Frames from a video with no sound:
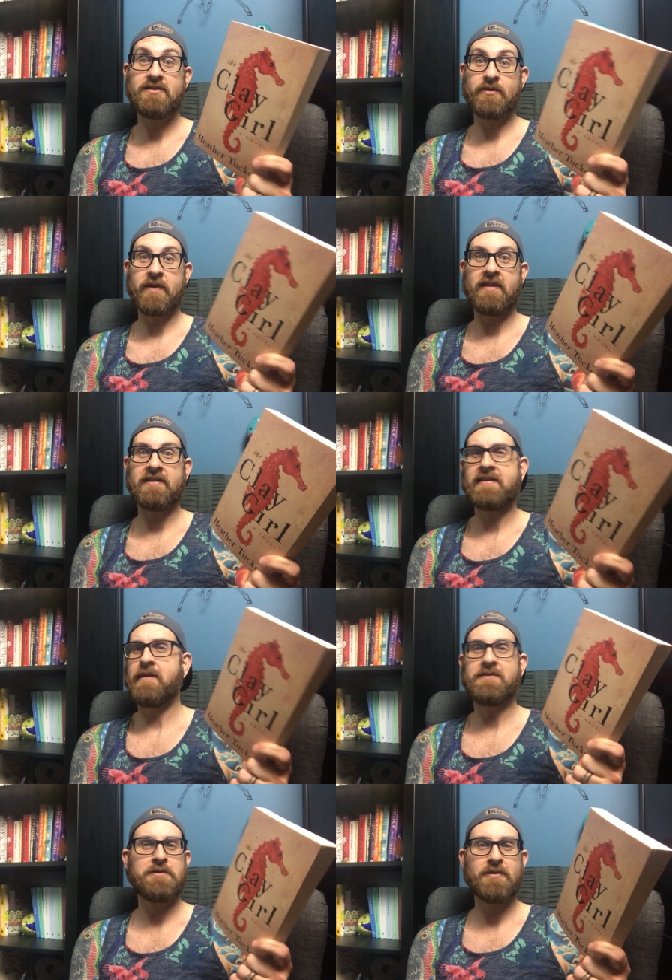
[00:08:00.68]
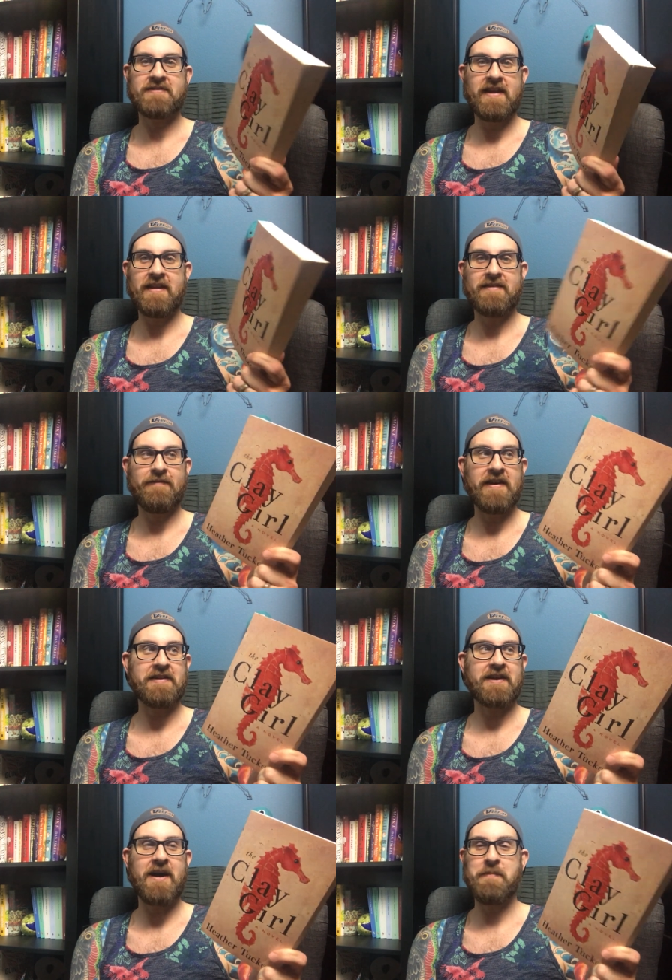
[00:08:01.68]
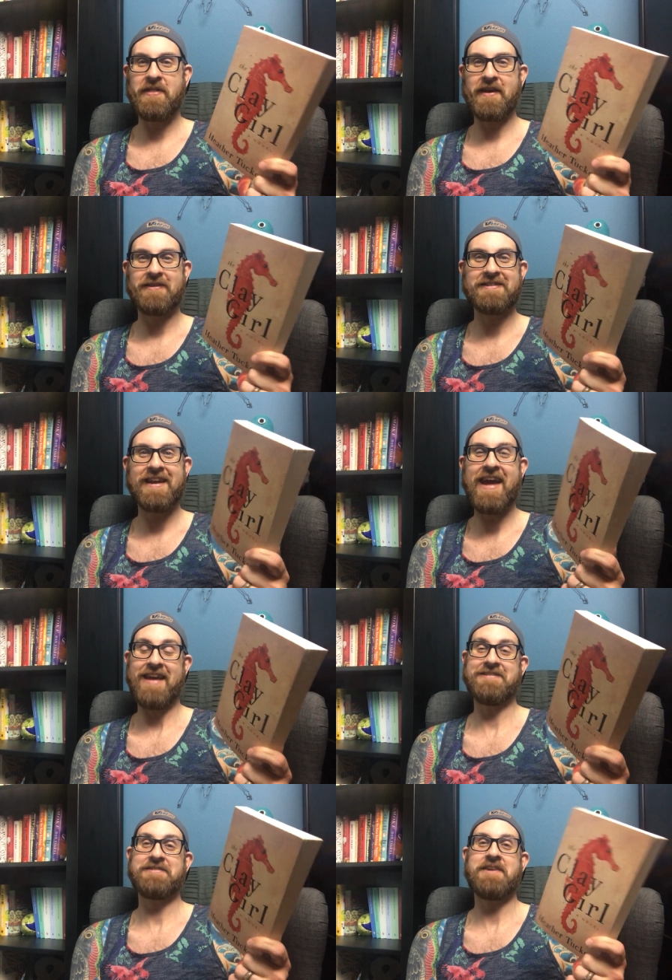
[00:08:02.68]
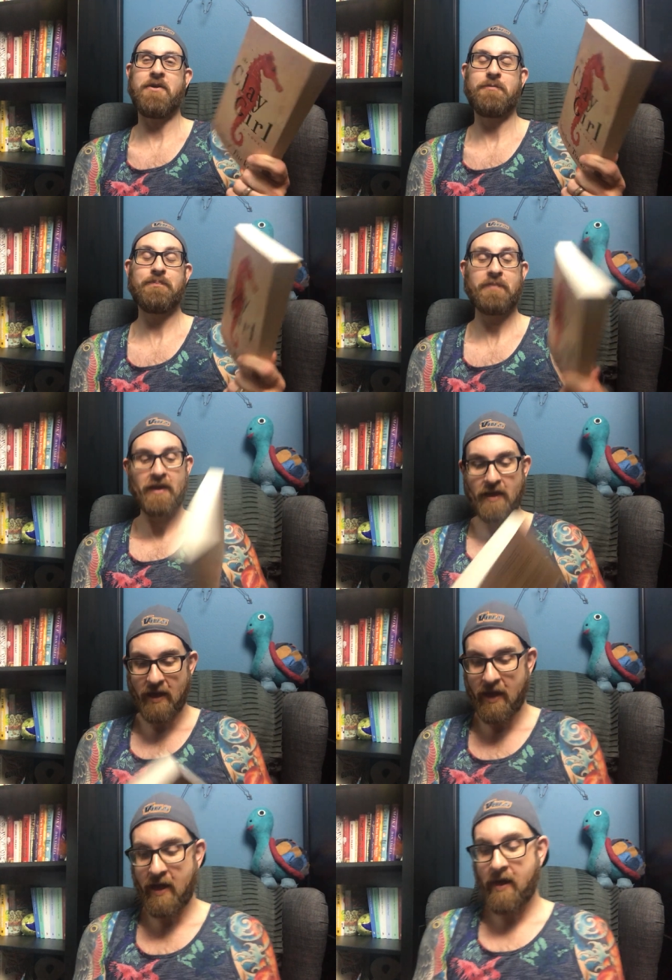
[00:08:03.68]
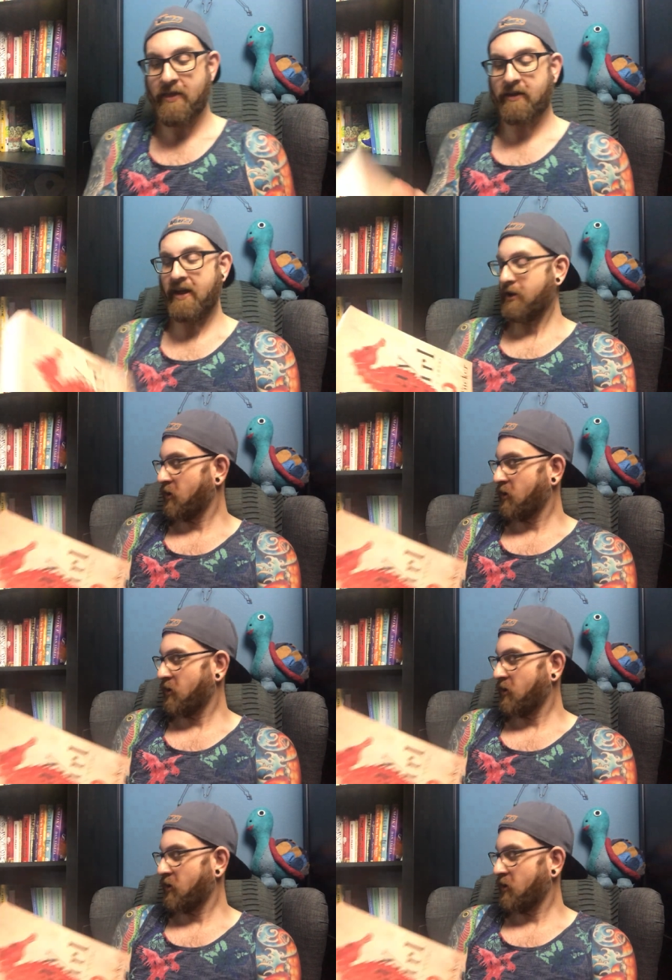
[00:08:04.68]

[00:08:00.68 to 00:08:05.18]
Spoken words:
to read this, and I was so excited to find a copy there today. So, The Clay